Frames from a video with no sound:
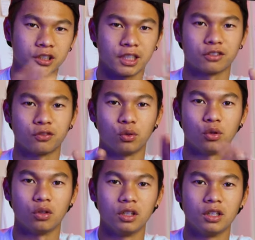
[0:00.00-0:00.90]

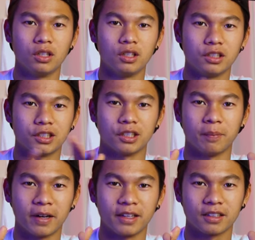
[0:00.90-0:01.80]
successful
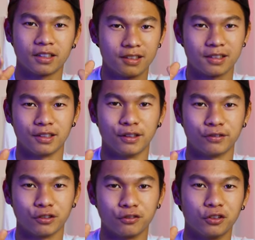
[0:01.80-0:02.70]
cinematic
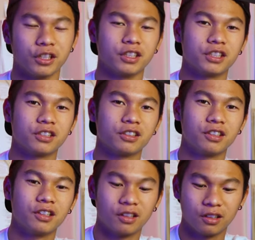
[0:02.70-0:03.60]
Cinelifter footage
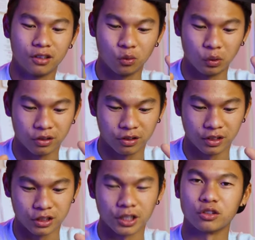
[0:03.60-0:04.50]
with
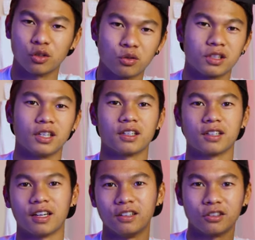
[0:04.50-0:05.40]
the Shendrones Thicc
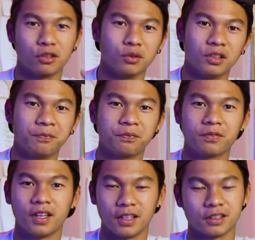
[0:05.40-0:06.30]
and the Sony
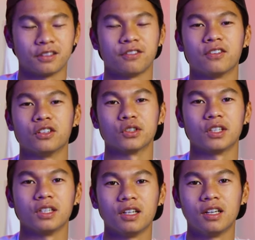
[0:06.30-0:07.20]

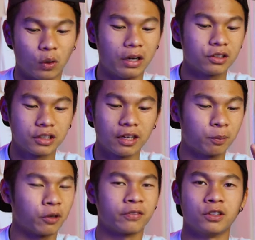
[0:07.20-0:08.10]
a6500. While it's
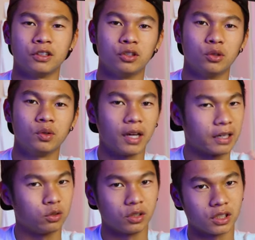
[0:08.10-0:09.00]
not perfectly tuned,
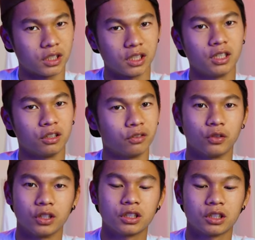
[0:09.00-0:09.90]
as you can see in the
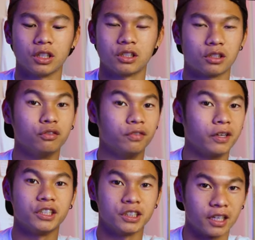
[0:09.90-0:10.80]
footage, it's still
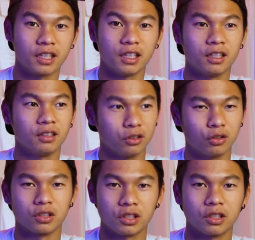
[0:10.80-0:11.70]
very shaky.
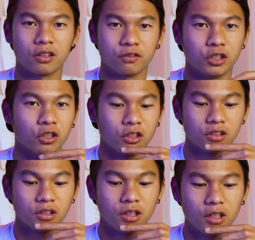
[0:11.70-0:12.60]
You can see a lot of
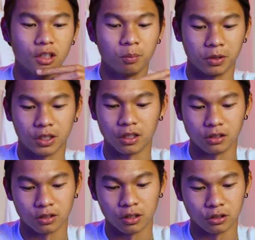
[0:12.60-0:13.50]
jitters
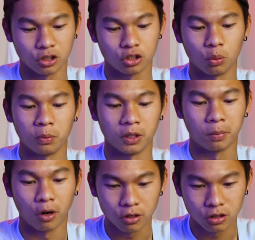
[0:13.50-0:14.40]
because there are just so many
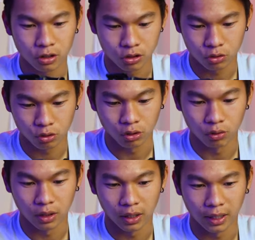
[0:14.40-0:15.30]
parts to this
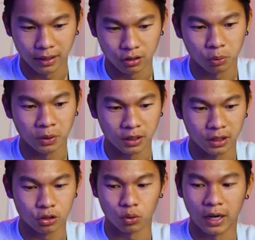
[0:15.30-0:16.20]
drone and so many
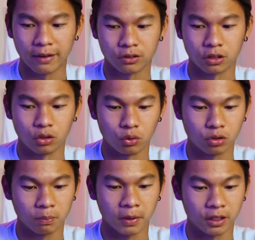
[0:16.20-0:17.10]
things you have to do
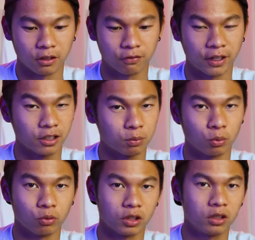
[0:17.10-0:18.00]
to make it fly
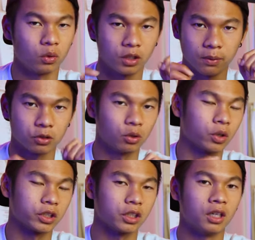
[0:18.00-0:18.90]
smoothly, which I'm still
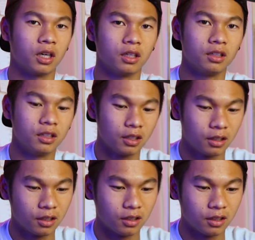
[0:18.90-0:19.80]
working on.
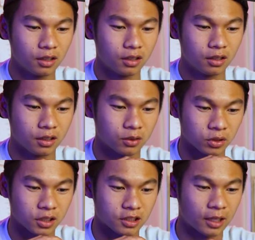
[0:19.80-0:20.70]
This
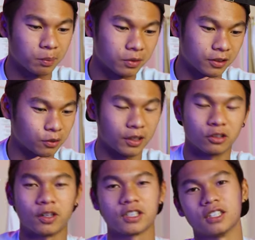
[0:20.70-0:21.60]
was a step in the
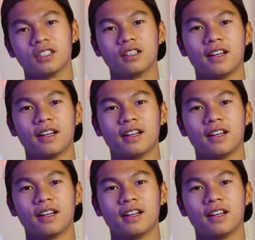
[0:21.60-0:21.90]
right direction,